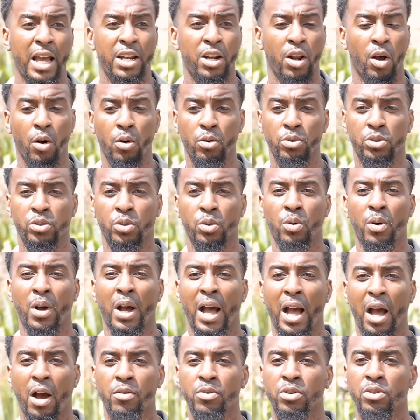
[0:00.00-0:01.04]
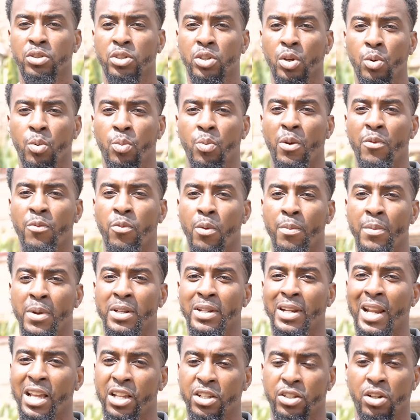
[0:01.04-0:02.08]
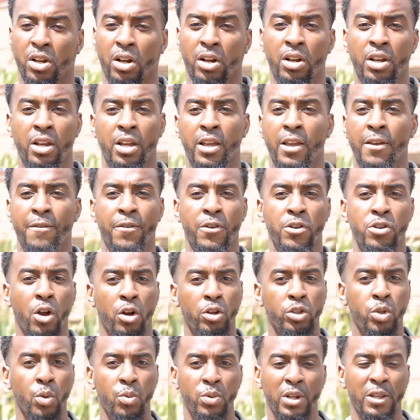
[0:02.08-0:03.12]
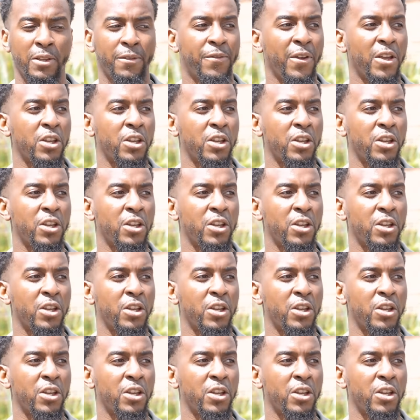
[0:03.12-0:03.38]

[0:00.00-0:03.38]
and also how you deal with woman nature. If you're not doing these